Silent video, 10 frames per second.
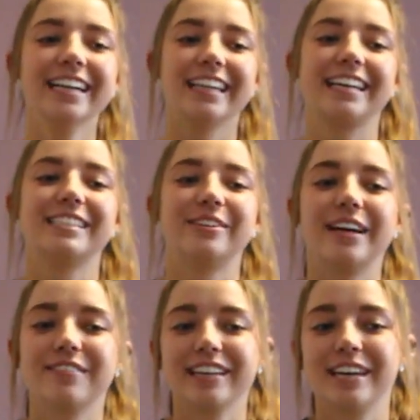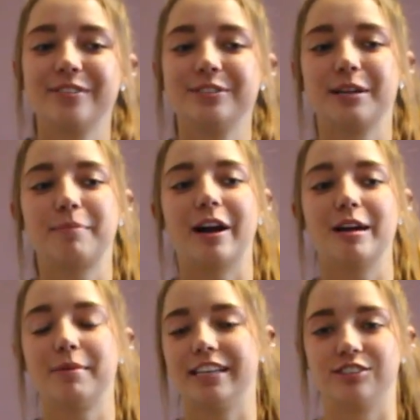Like he's doing everything he would do at a
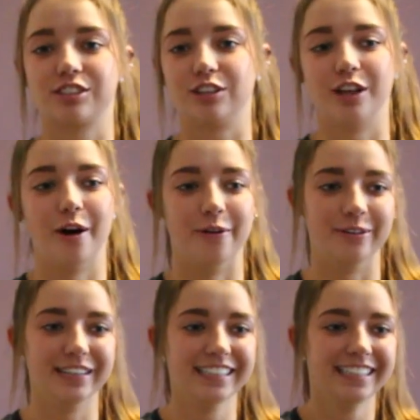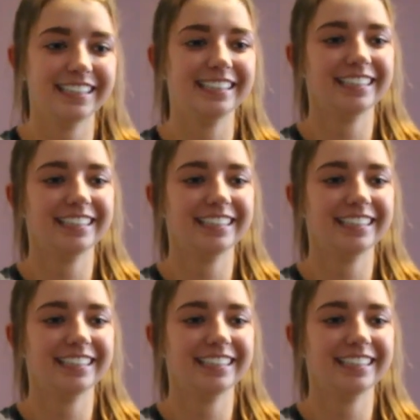party, but he's just alone.